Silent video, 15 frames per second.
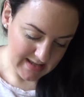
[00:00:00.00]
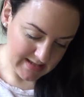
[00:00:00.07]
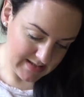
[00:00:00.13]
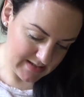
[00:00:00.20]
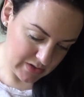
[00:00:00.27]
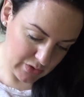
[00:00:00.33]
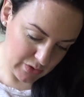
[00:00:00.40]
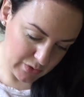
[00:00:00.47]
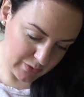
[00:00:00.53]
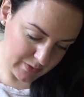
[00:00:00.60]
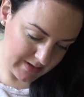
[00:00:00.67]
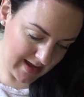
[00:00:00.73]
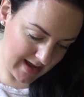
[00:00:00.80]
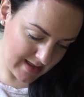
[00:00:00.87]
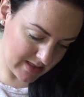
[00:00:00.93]
So
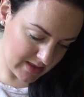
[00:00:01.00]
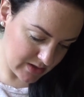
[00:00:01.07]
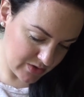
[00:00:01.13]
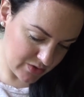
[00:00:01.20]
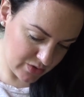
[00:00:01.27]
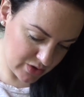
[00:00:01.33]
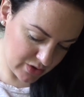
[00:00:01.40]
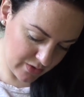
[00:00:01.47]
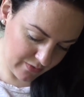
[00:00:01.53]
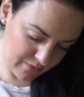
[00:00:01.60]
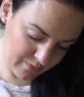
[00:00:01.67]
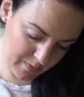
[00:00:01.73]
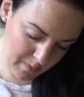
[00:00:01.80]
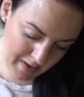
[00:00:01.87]
yeah, the